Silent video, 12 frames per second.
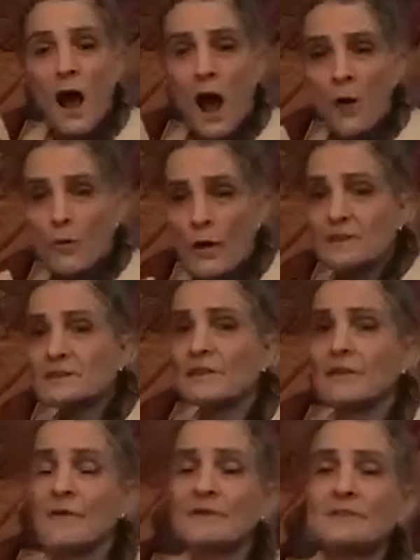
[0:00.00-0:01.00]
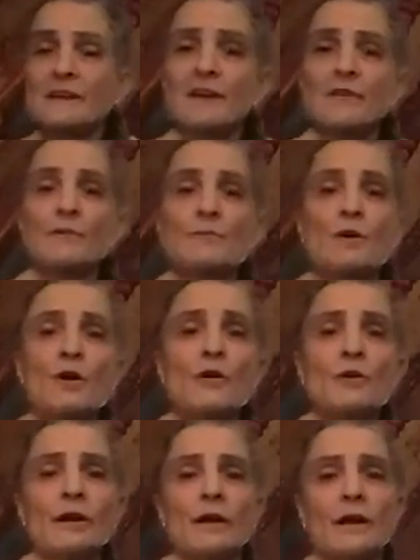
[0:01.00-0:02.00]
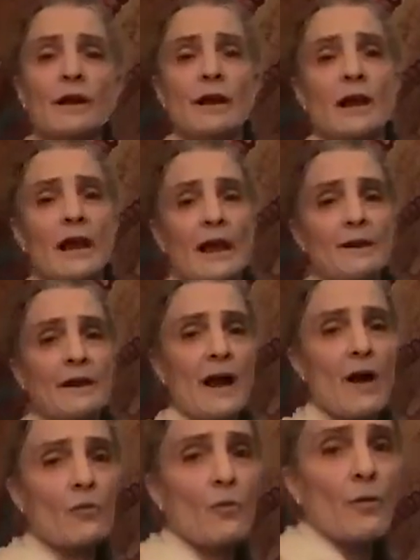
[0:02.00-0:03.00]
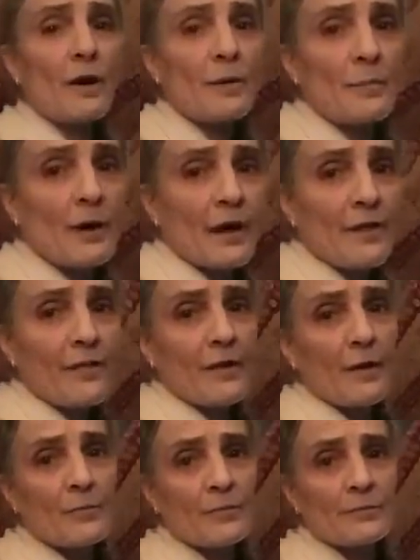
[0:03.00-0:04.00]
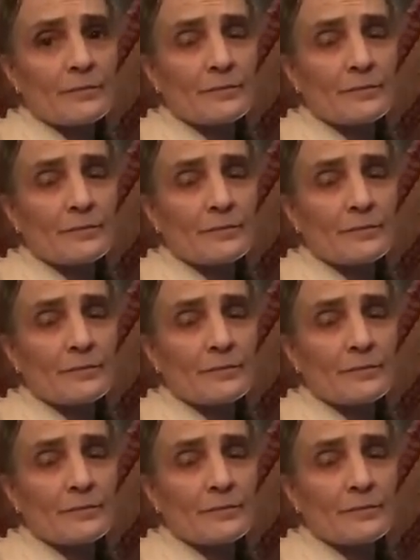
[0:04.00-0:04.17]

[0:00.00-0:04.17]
I went to the other side of the road and out went my thumb.